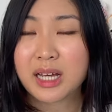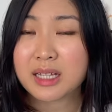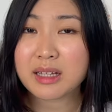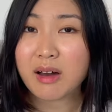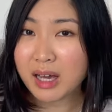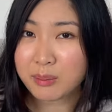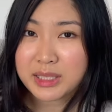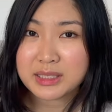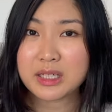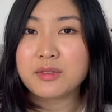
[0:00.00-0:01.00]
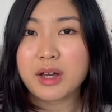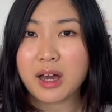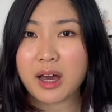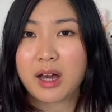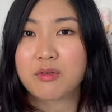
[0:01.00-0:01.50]
Now, I myself
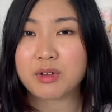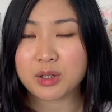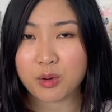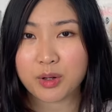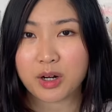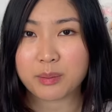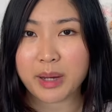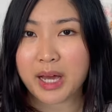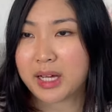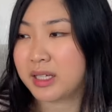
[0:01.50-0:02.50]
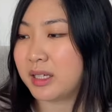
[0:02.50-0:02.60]
have a Goyard bag.